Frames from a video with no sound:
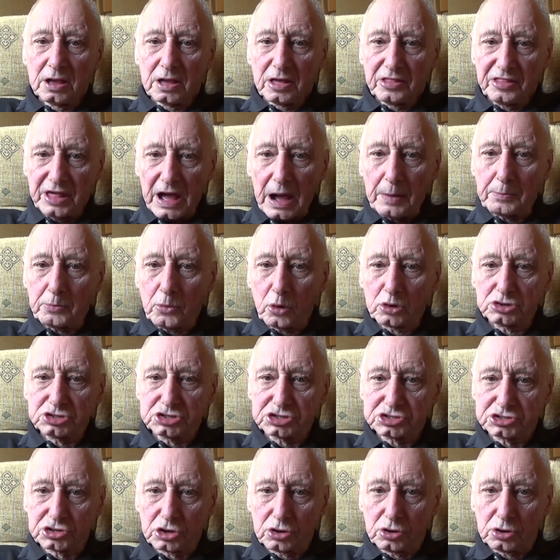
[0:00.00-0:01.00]
that much
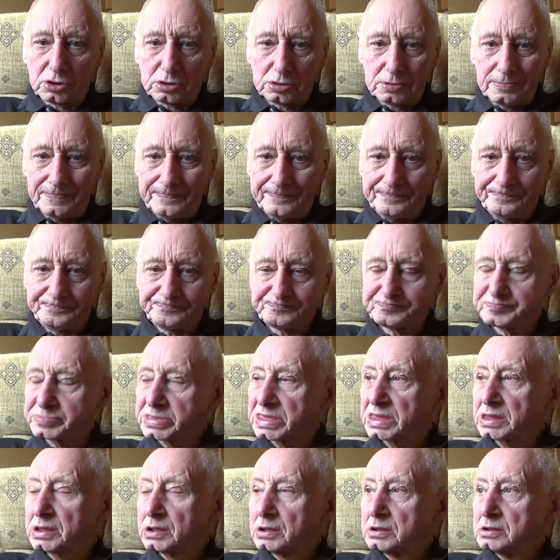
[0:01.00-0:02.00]
at all.
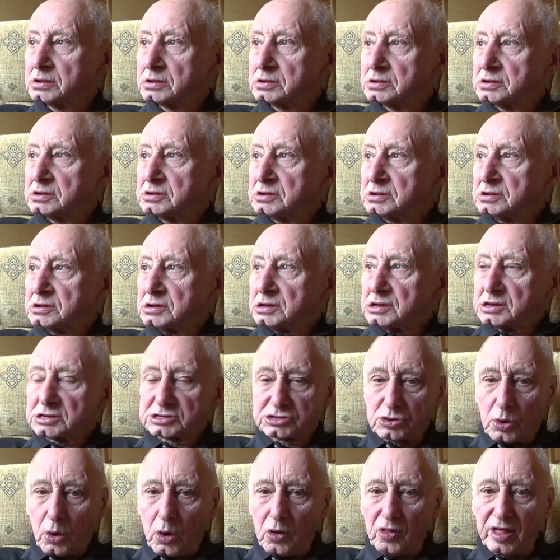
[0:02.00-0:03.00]

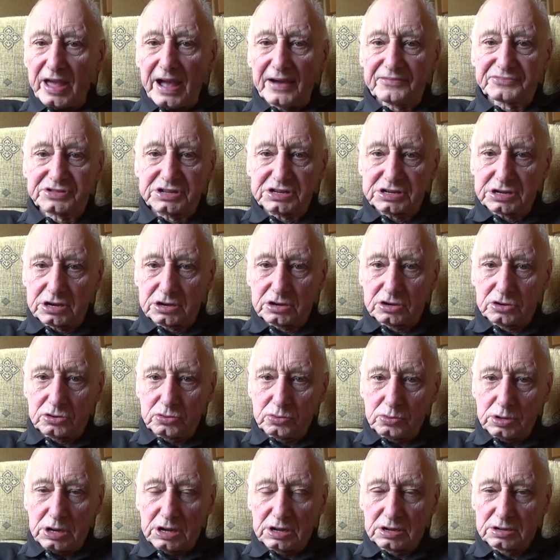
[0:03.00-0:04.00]
So all we have to
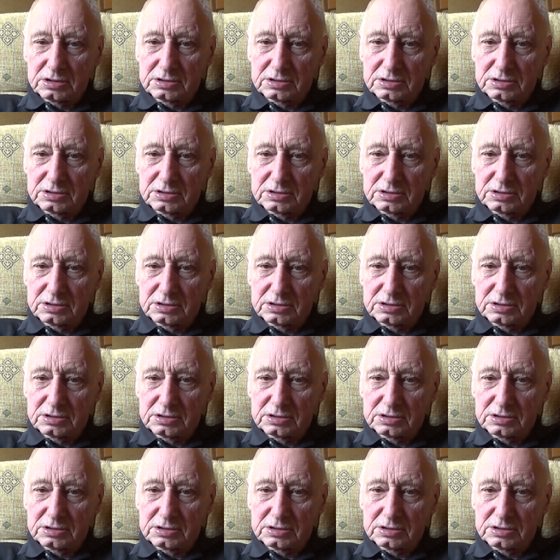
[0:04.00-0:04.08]
do